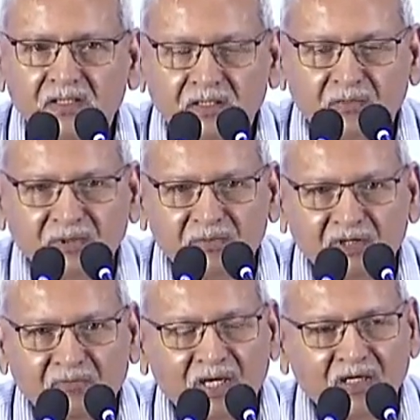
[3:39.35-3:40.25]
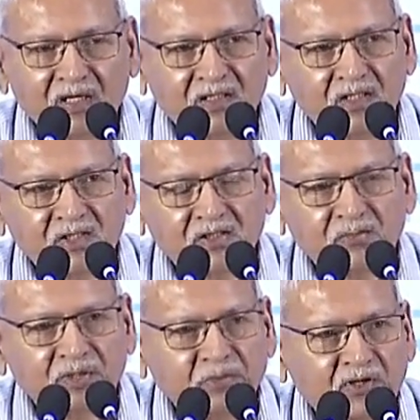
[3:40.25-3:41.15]
The people of Bangladesh, the
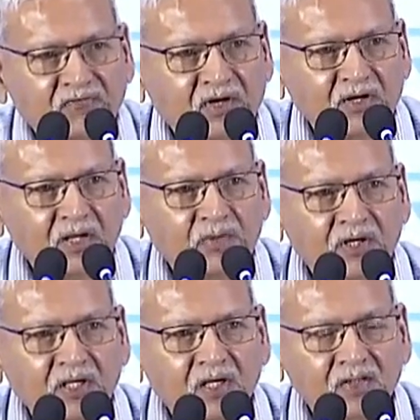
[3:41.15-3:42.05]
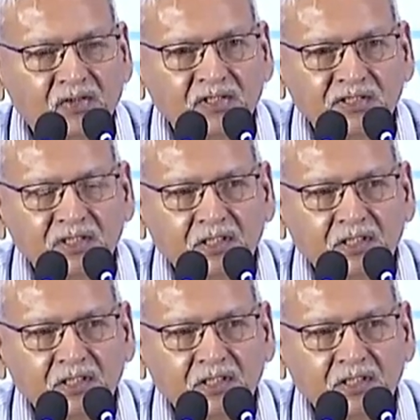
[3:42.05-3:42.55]
people of our neighboring countries,